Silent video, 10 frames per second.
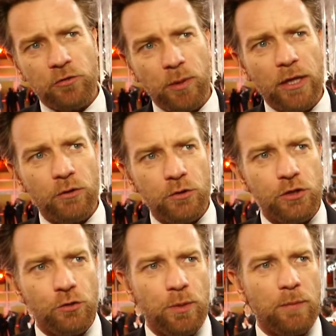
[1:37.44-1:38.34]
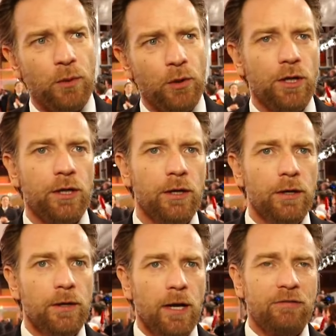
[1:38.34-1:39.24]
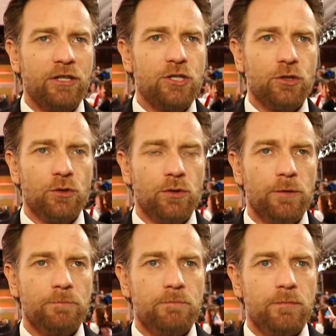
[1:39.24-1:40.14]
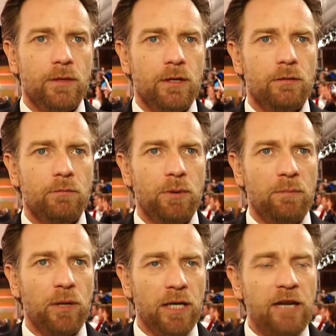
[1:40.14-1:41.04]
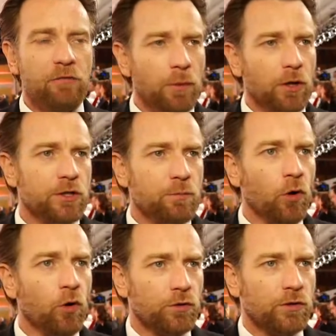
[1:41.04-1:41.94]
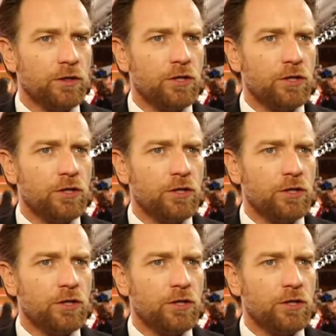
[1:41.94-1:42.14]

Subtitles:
of playing those two people and having to be believable as both, and